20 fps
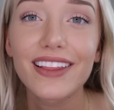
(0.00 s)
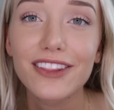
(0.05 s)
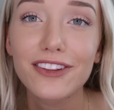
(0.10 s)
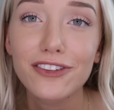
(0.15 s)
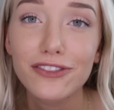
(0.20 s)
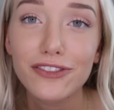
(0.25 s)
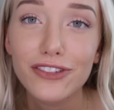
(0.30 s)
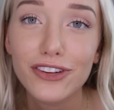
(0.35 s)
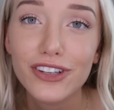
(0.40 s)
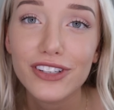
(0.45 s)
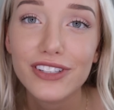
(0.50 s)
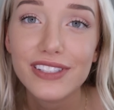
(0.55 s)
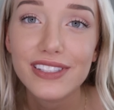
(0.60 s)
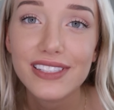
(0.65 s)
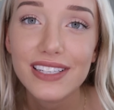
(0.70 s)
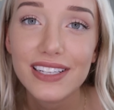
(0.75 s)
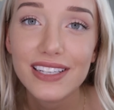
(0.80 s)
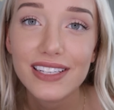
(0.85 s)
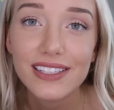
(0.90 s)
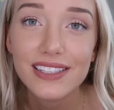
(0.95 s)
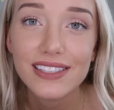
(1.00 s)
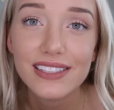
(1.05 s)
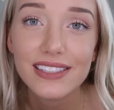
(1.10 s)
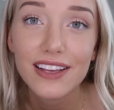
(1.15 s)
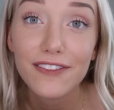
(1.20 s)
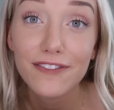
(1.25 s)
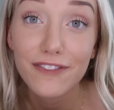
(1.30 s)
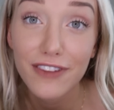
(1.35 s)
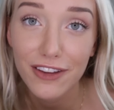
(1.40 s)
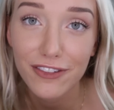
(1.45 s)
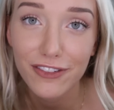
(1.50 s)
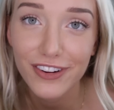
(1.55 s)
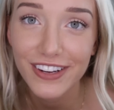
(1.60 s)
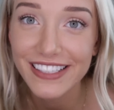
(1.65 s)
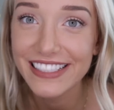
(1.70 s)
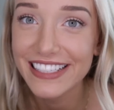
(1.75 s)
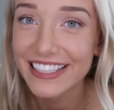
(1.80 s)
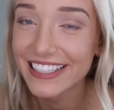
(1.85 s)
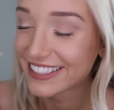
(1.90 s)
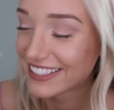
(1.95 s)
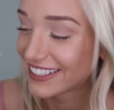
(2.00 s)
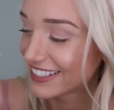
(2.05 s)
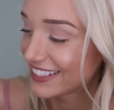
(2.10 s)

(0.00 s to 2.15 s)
The first is a favorite.